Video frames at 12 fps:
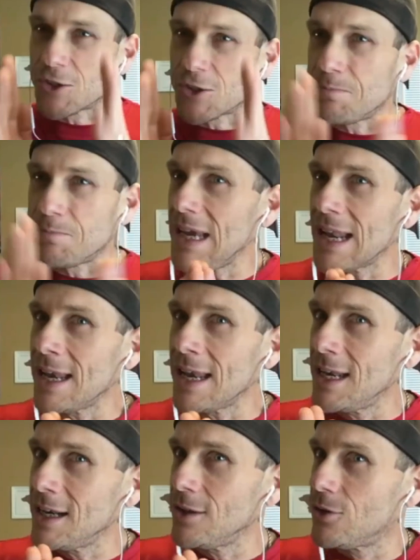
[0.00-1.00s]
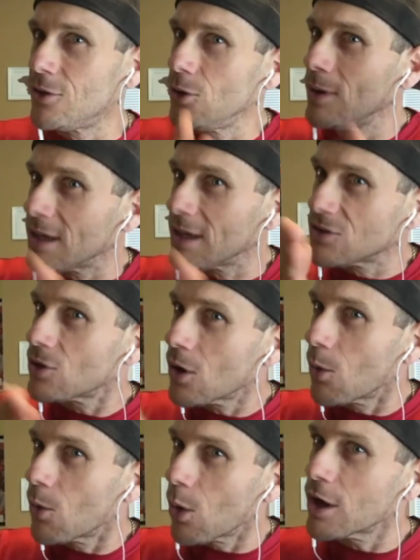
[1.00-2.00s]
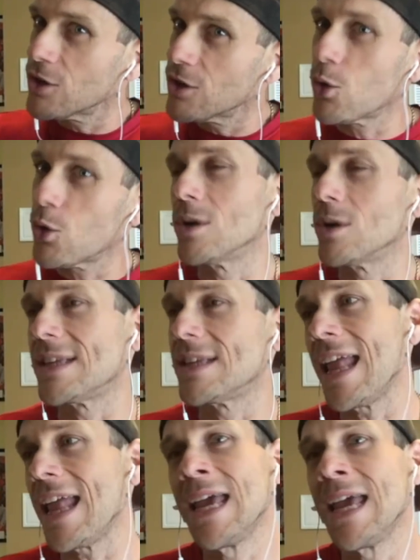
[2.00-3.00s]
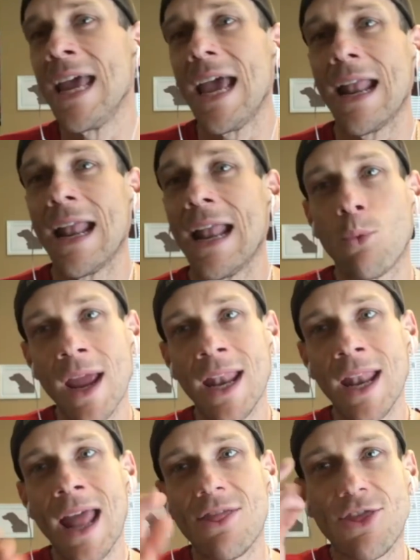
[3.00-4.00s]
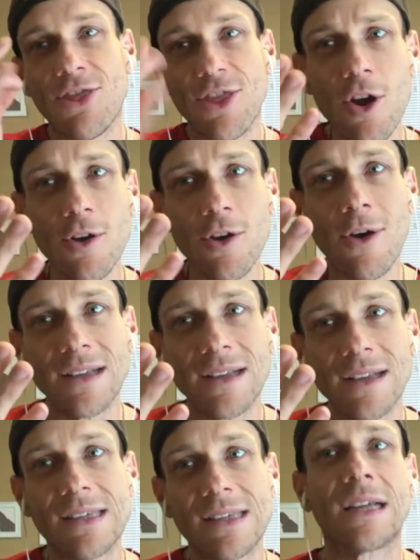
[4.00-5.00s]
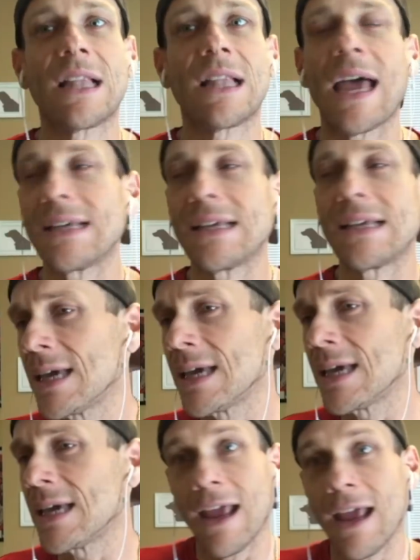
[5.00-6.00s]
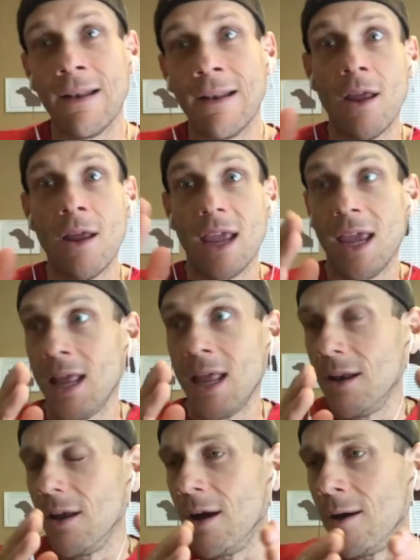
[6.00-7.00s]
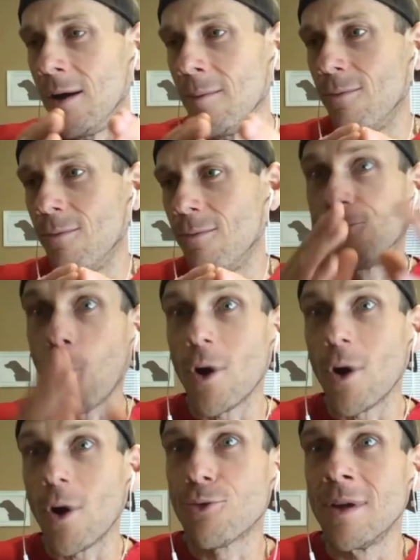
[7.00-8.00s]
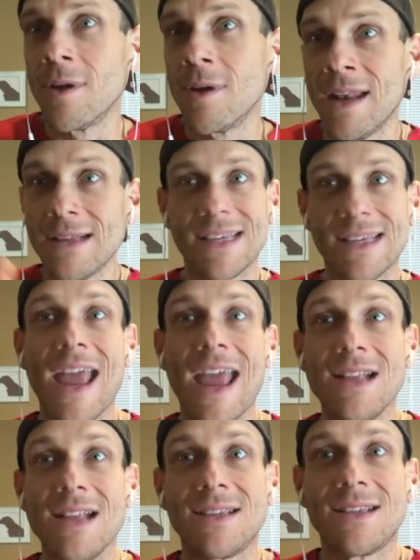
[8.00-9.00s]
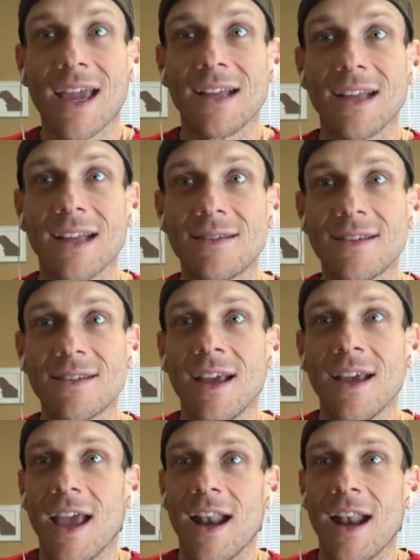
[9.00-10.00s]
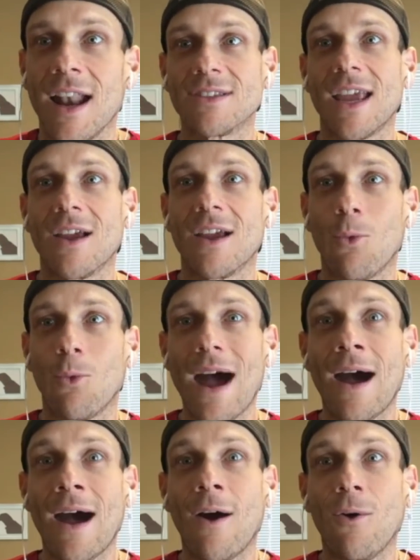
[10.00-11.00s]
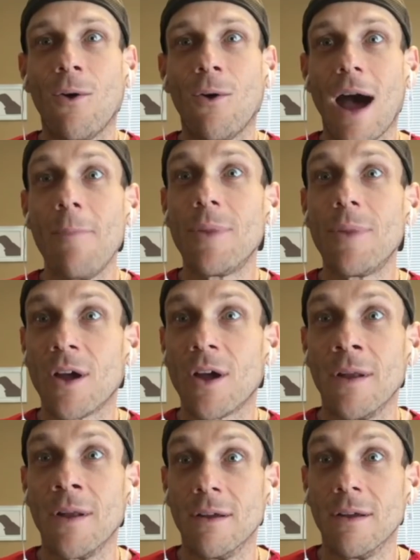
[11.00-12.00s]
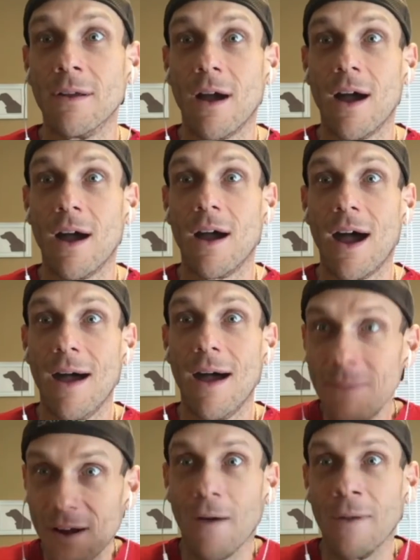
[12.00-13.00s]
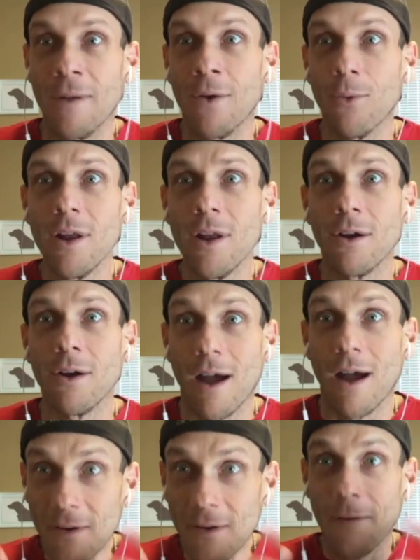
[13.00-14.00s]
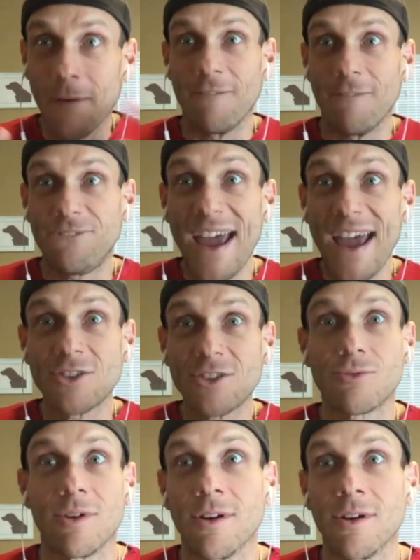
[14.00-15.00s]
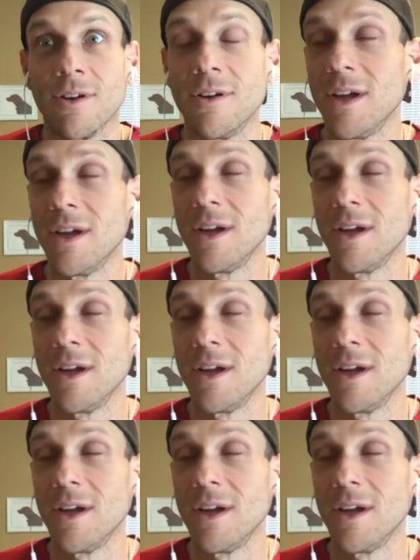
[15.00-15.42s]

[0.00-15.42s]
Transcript: speed I needed to do, and I started working towards that. and I ran that third Crescent City Classic in 43 minutes and 8 seconds. And I was like, wow, I'm becoming a runner. I'm becoming a fast runner.